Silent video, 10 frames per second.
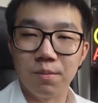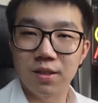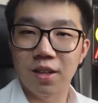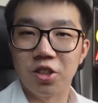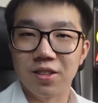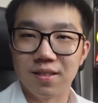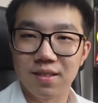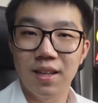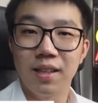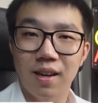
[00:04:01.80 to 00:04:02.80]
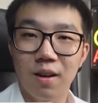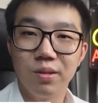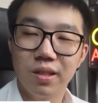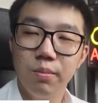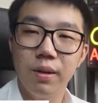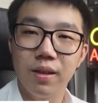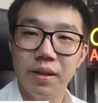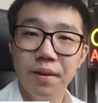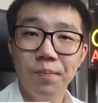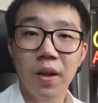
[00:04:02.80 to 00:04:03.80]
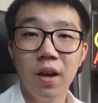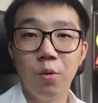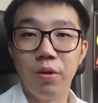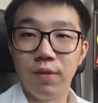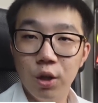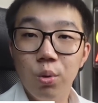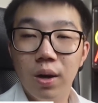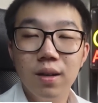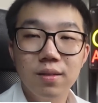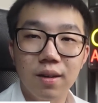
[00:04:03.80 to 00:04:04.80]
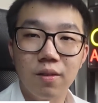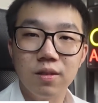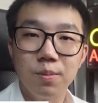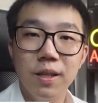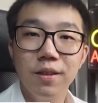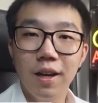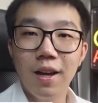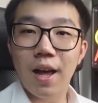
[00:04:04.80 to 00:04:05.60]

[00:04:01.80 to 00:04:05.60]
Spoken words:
such as the State Council meeting with Liu He's announcement